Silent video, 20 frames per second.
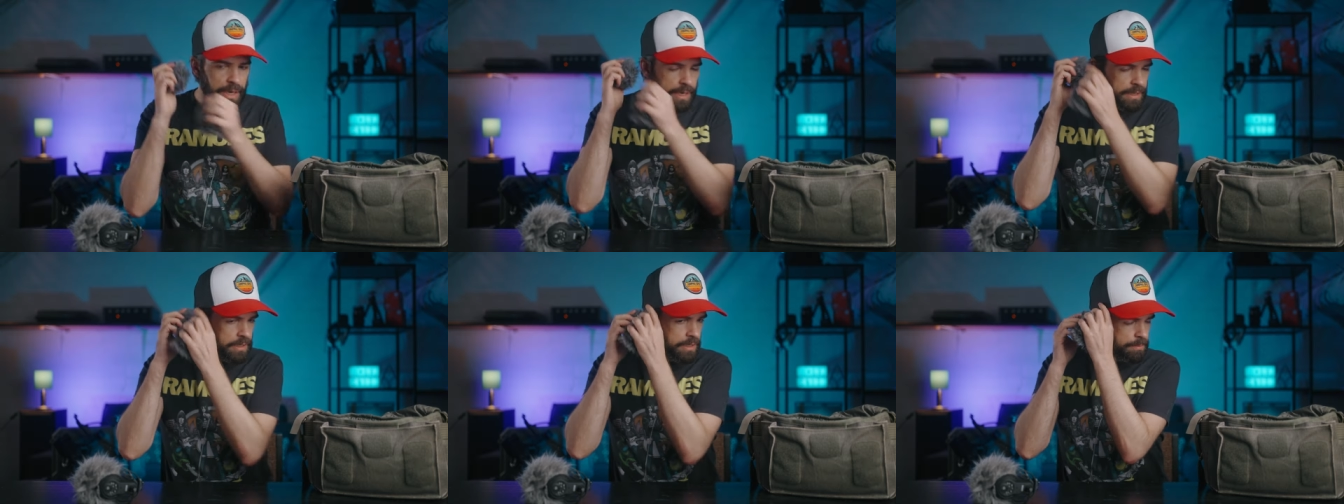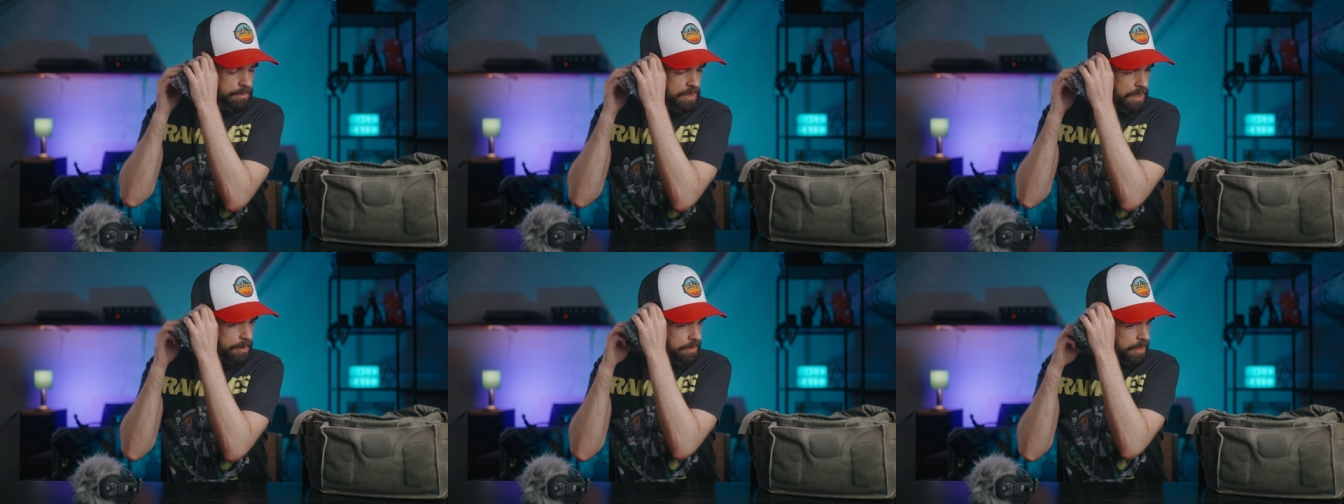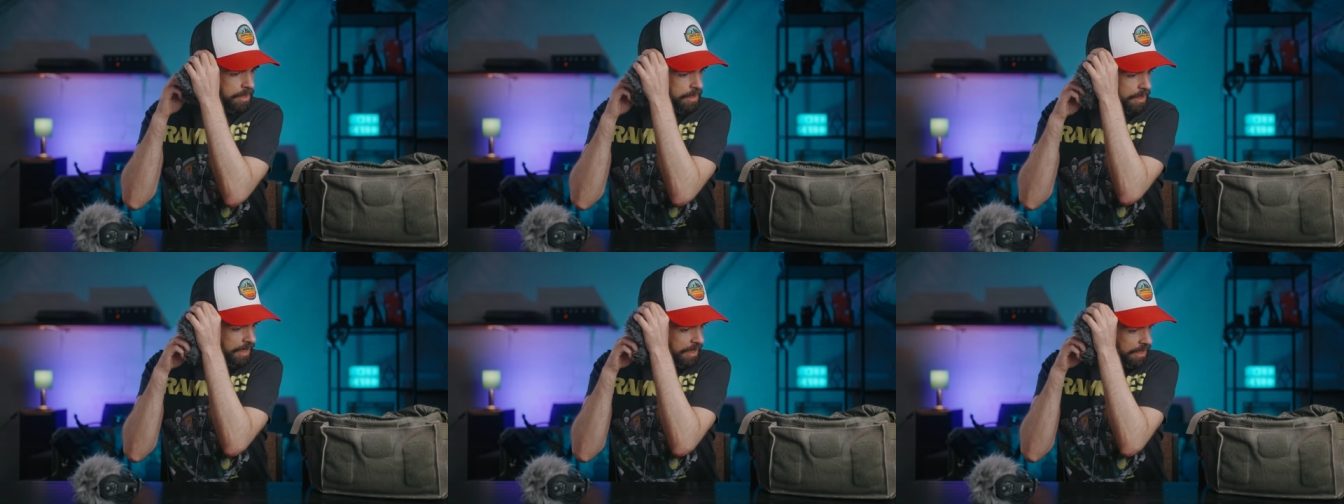I can
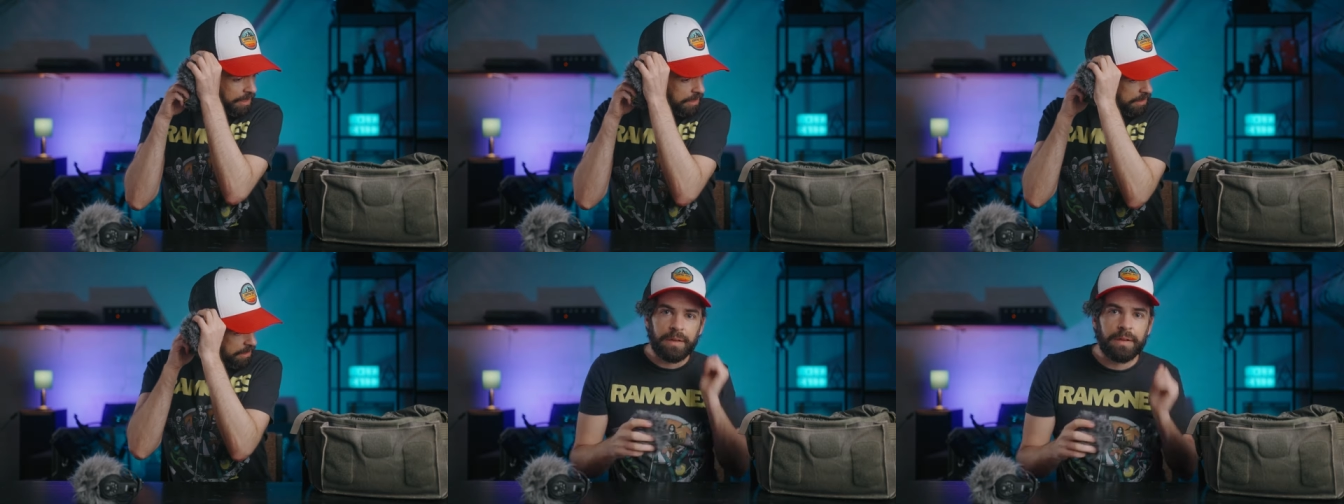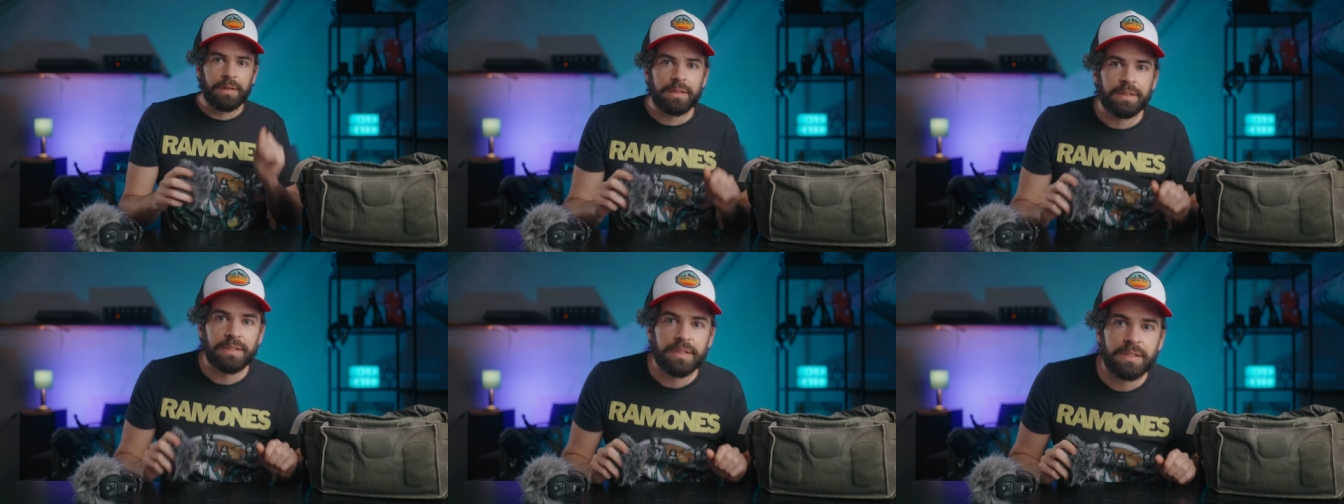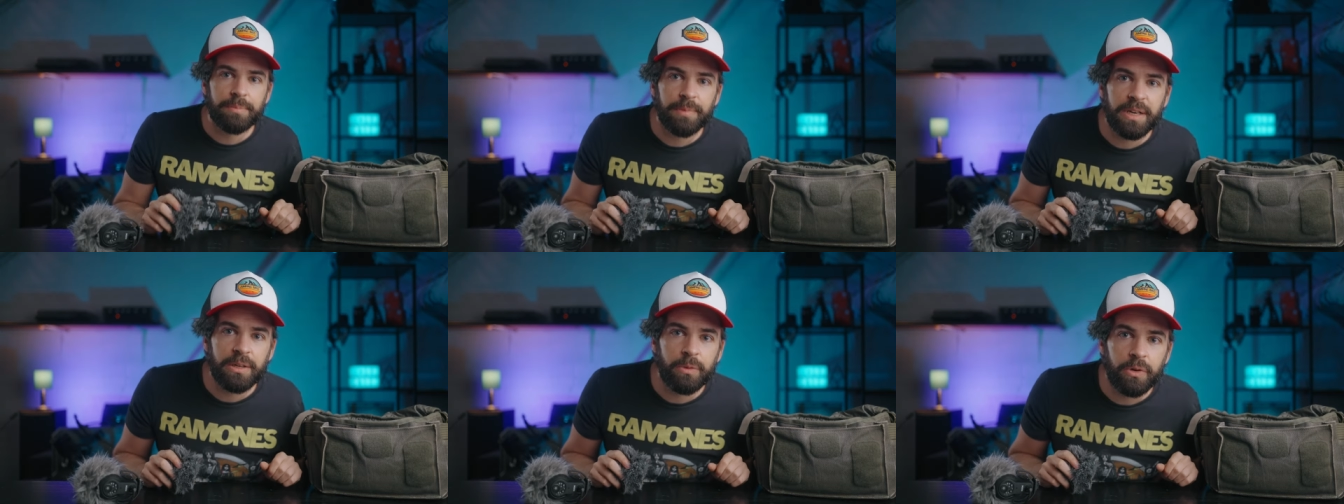maybe like,
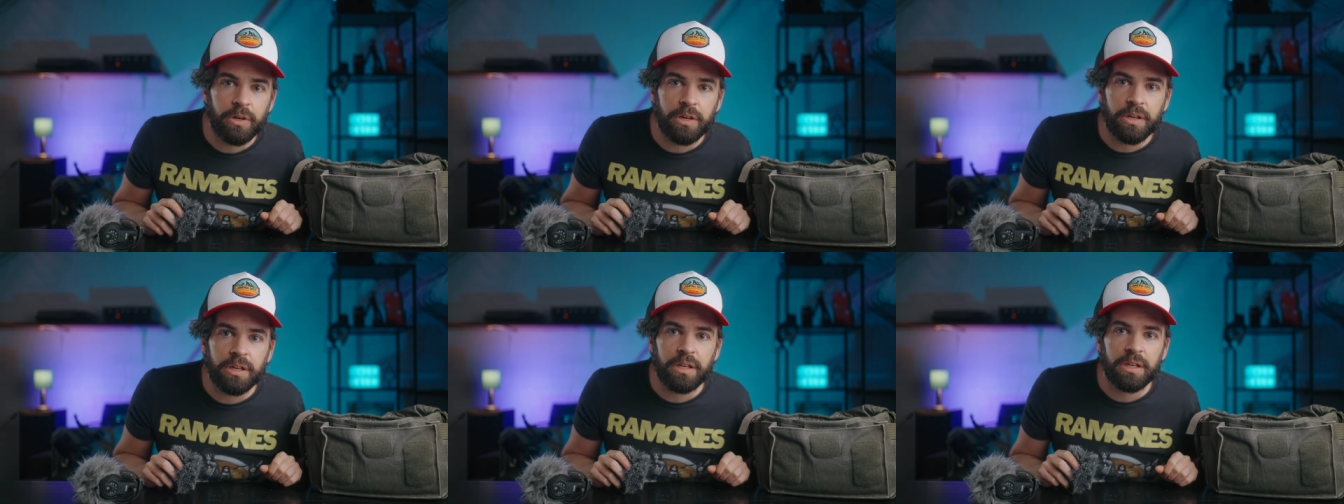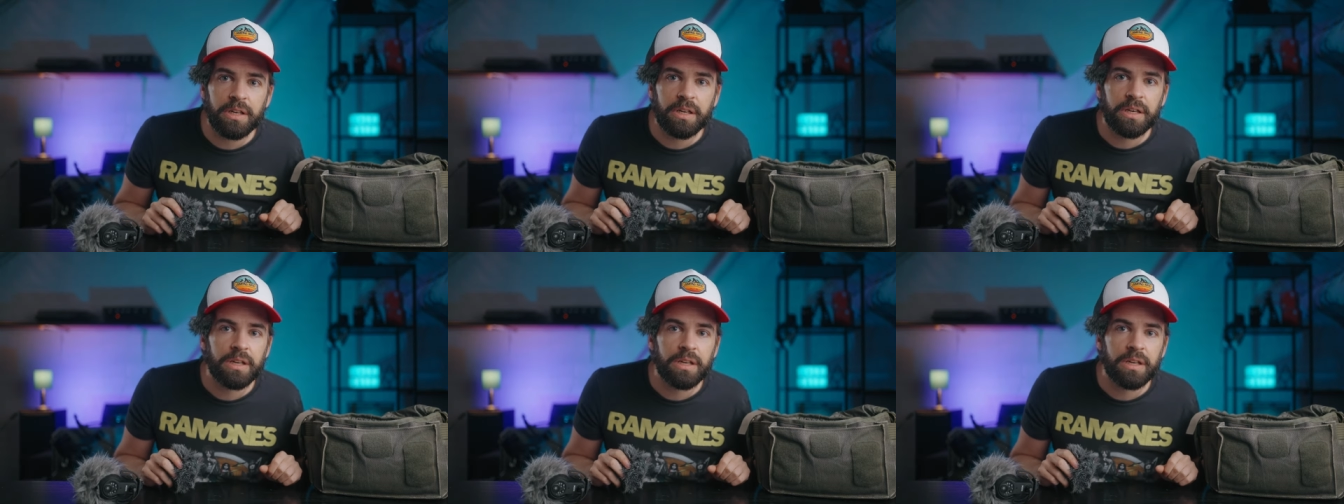this might work.